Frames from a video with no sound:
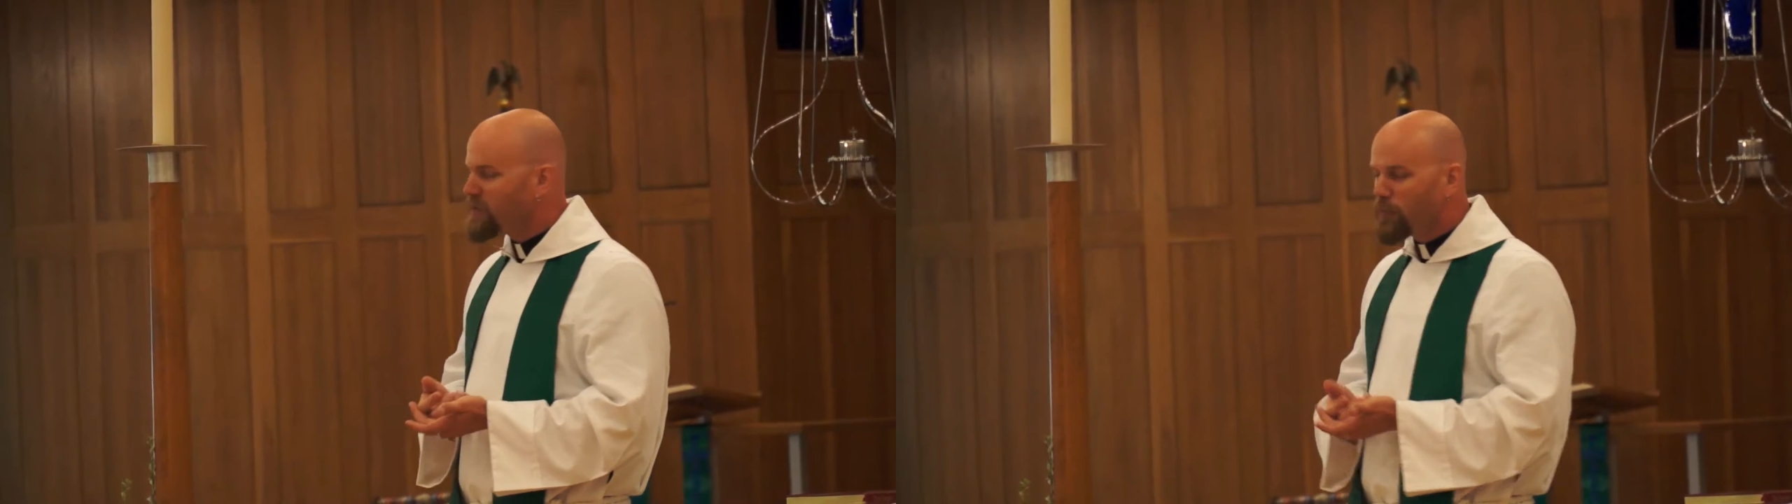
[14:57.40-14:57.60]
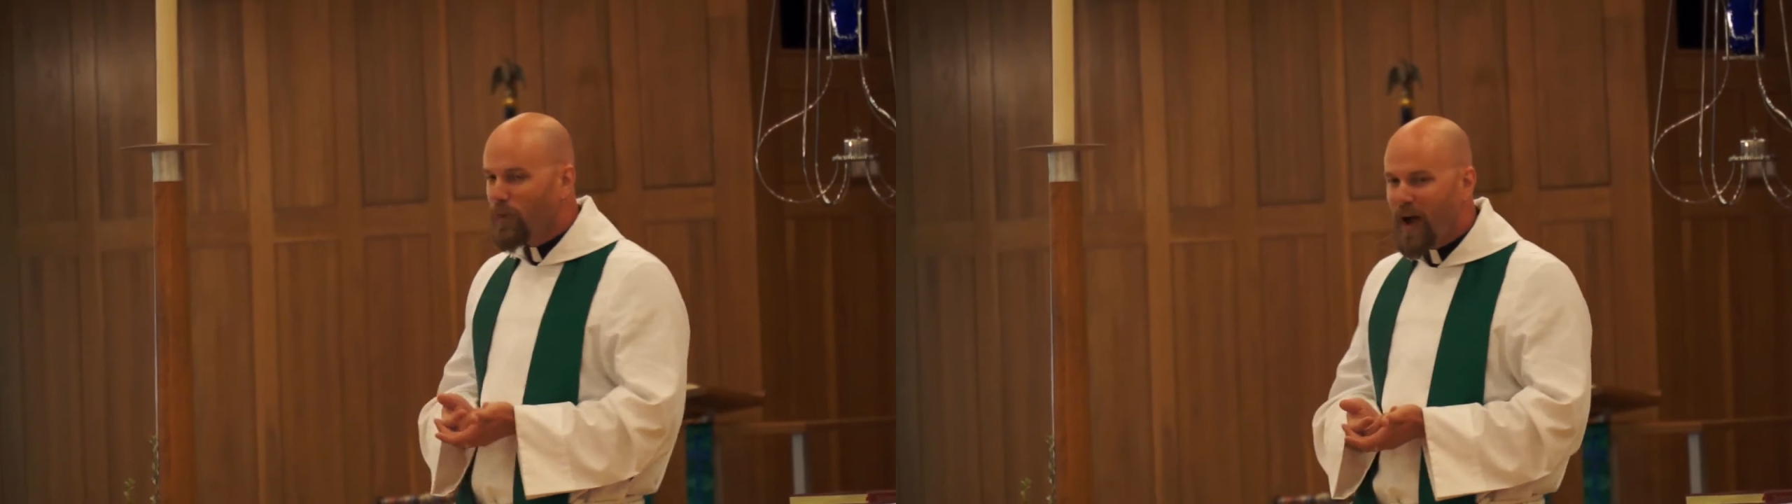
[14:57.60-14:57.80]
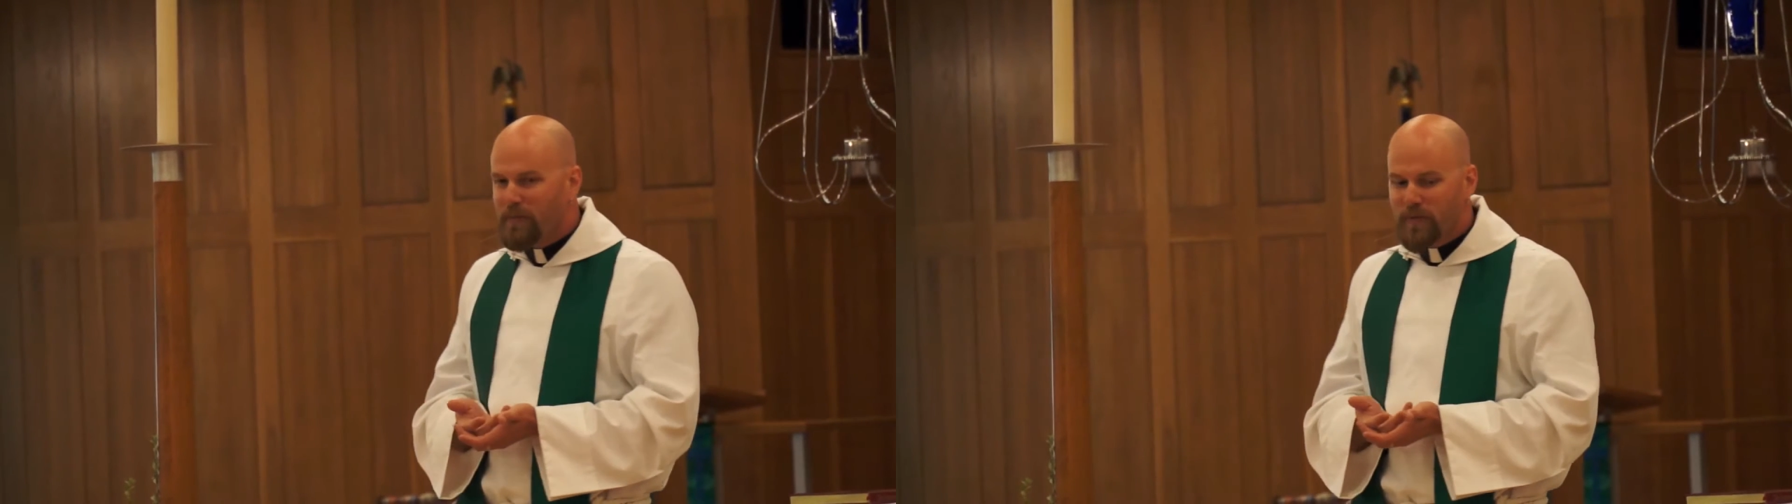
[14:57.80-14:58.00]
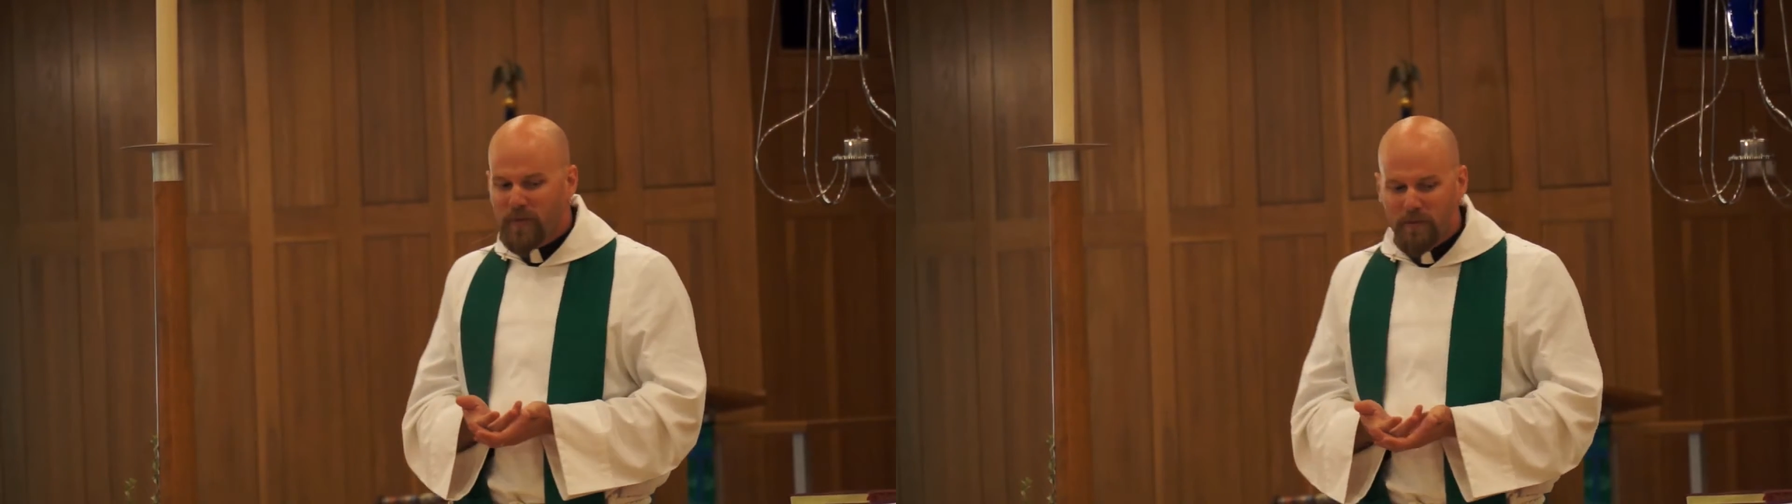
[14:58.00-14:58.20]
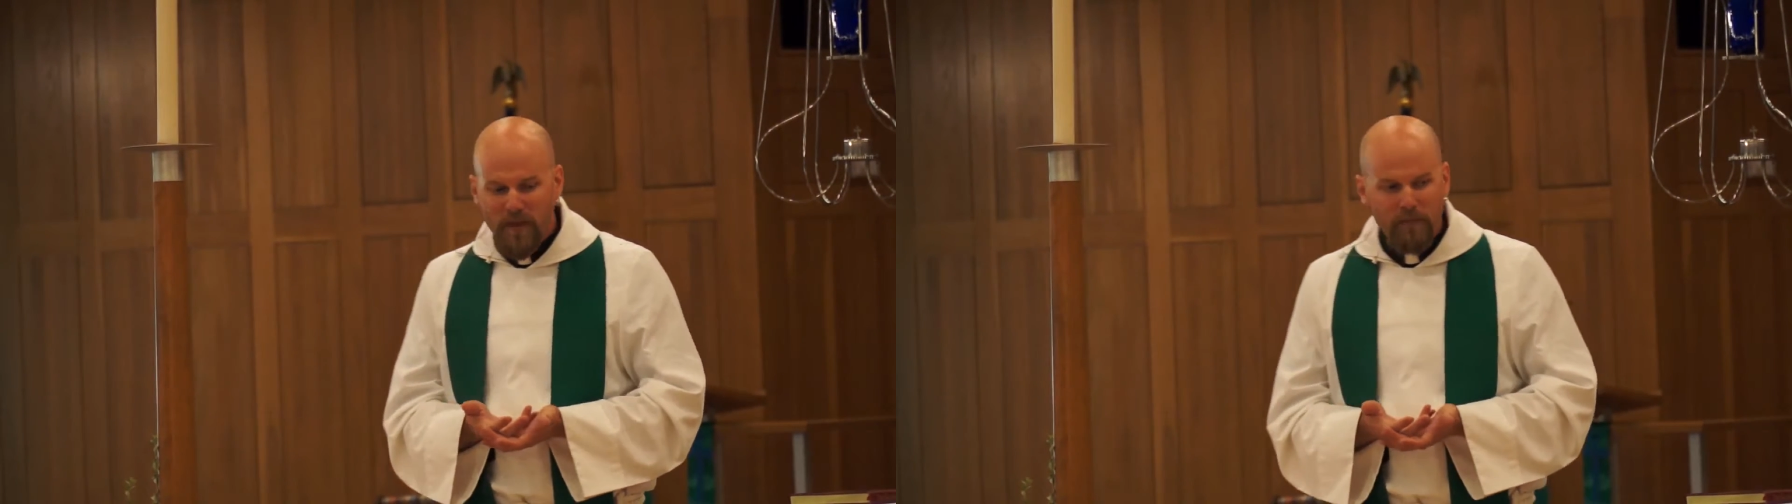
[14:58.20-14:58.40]

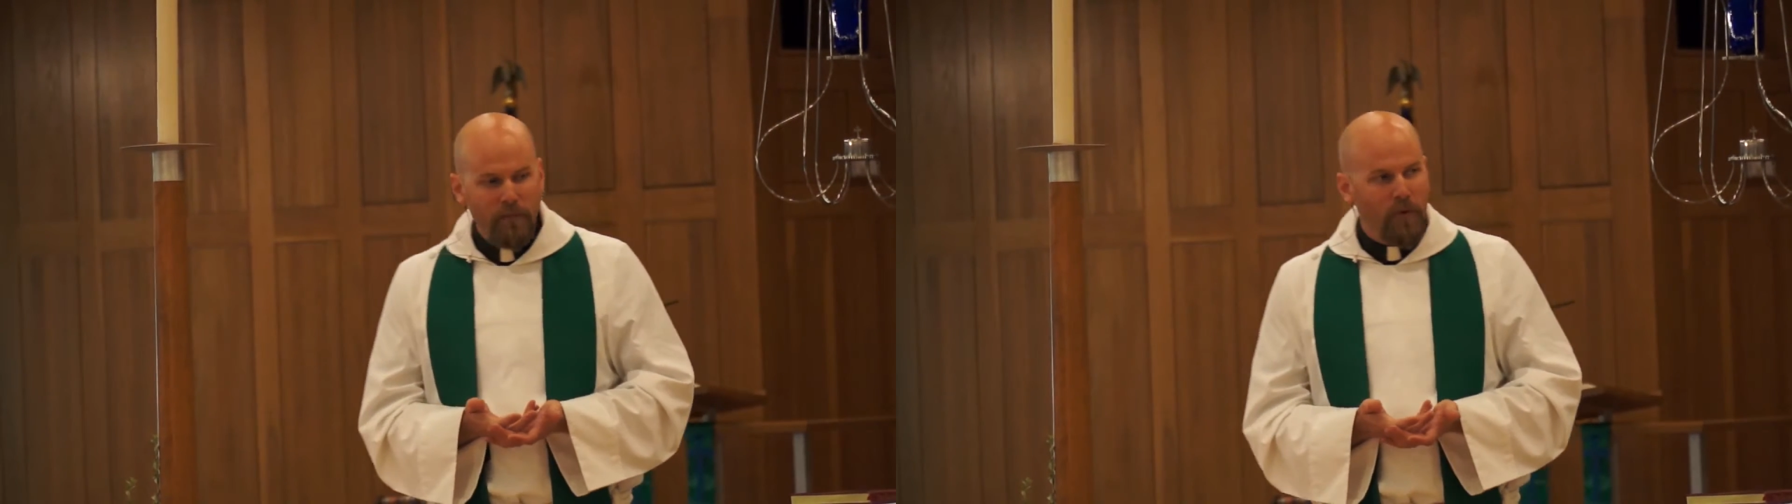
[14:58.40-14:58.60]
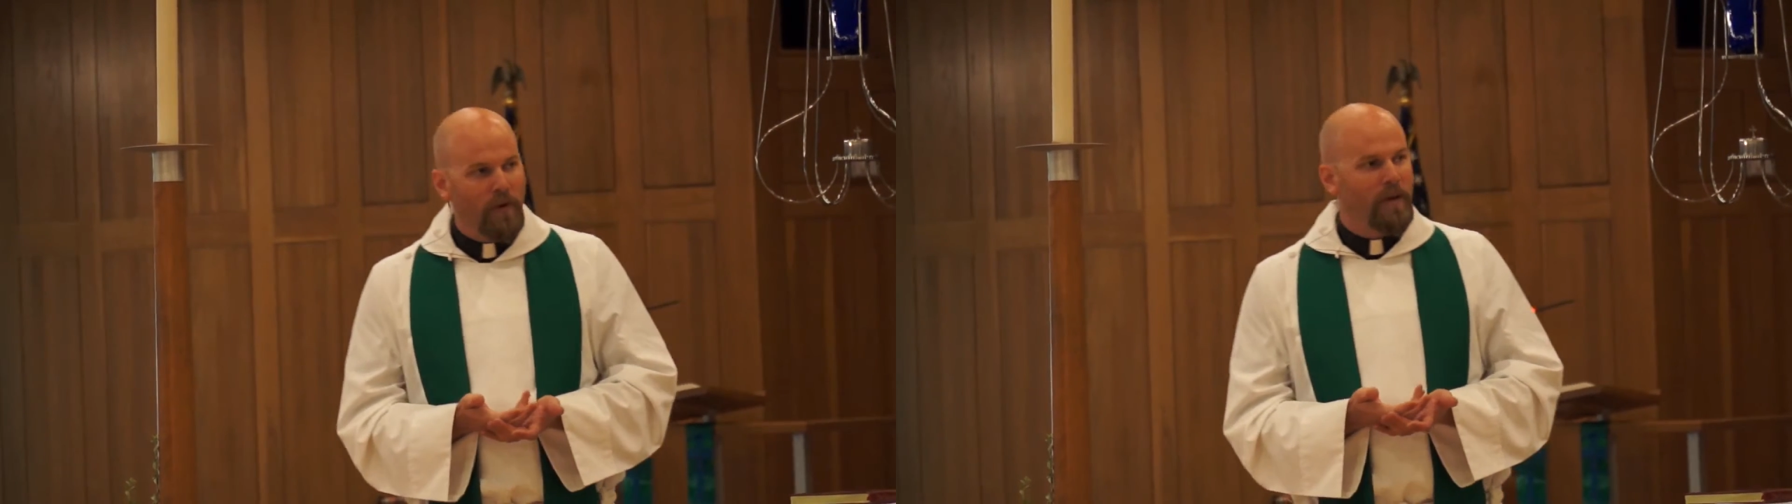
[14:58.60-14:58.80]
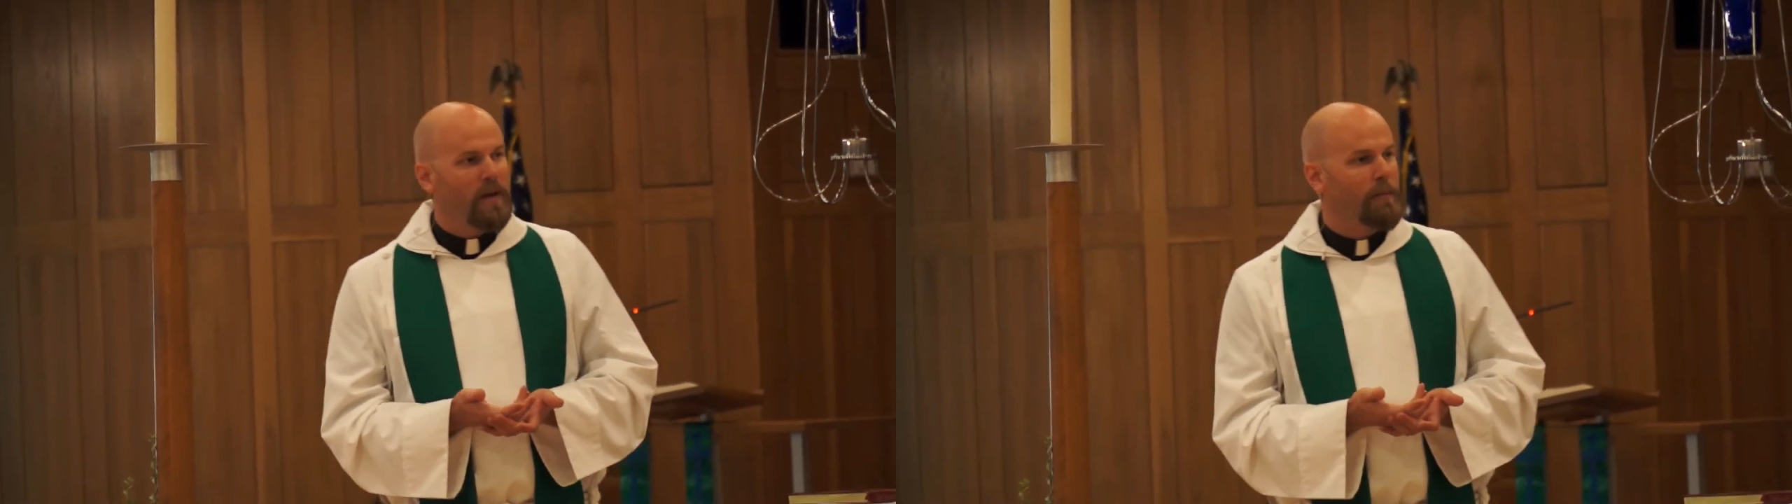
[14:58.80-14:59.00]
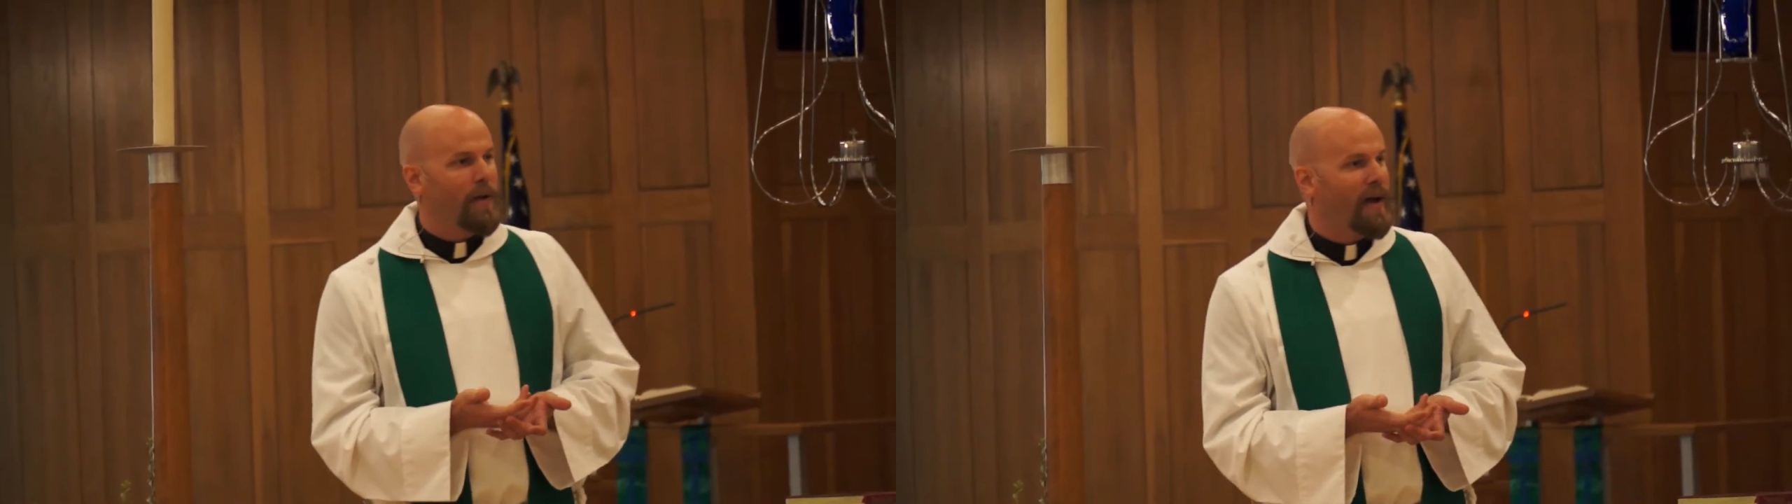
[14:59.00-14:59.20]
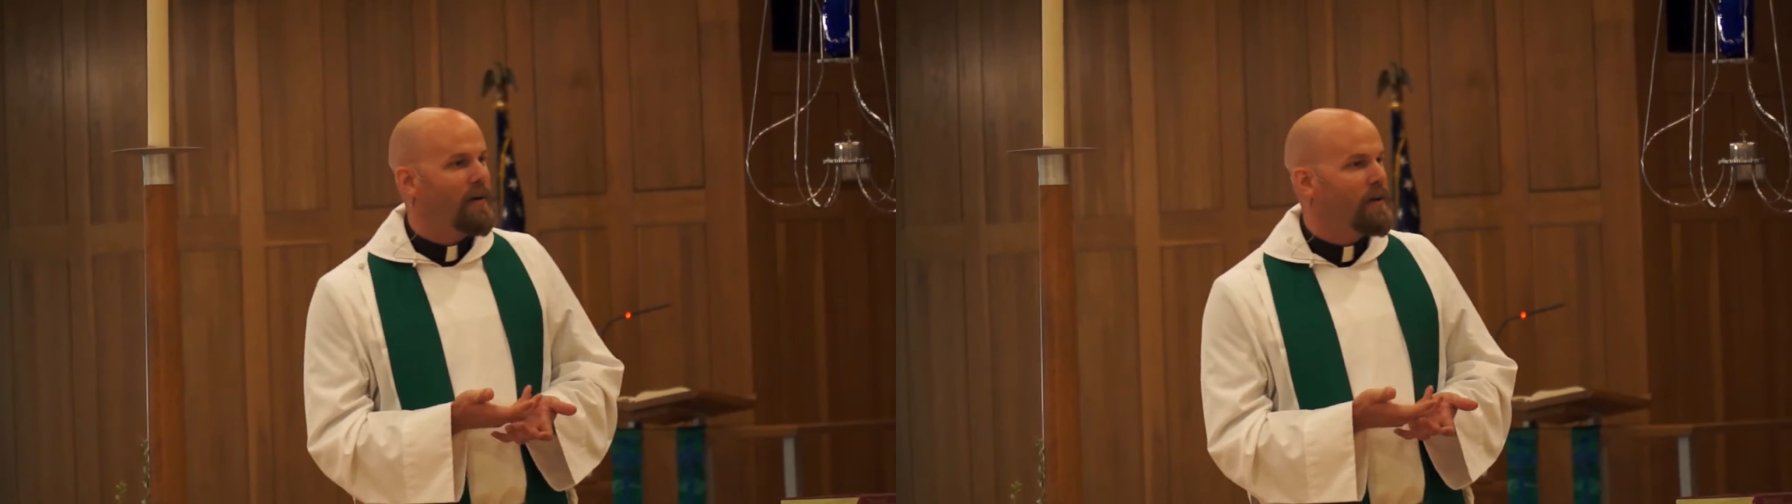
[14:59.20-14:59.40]
probably been born up
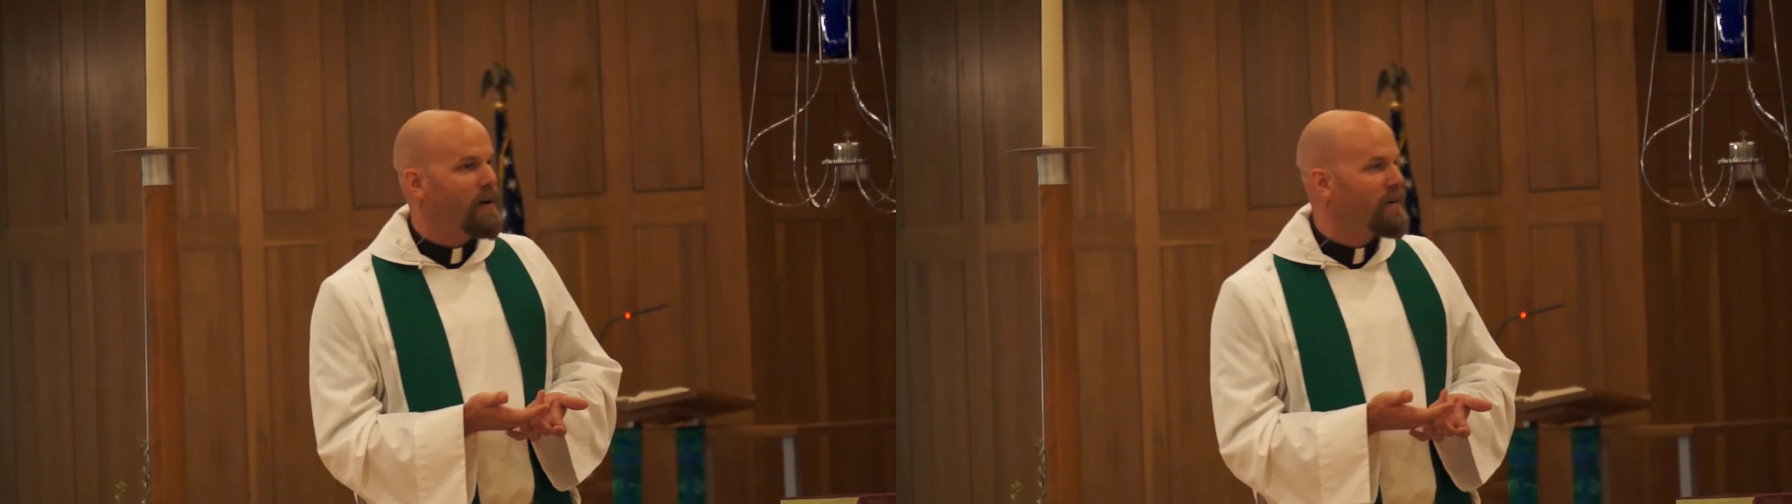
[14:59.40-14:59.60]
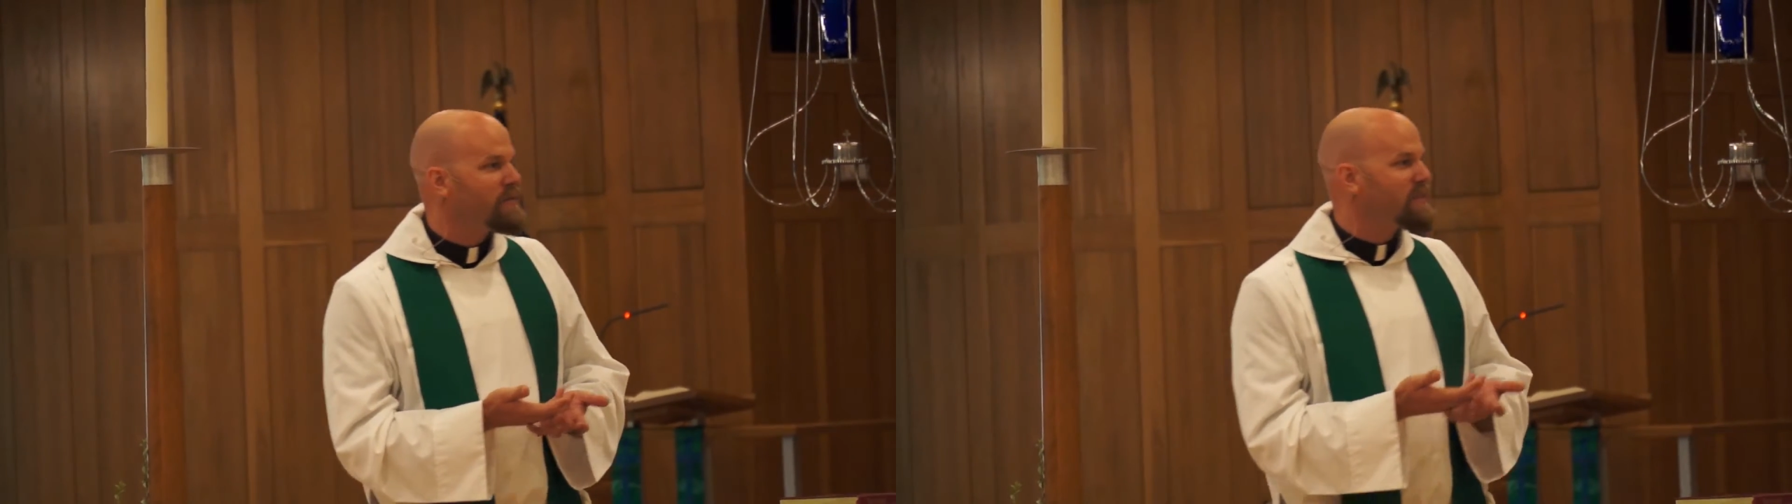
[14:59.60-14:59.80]
out of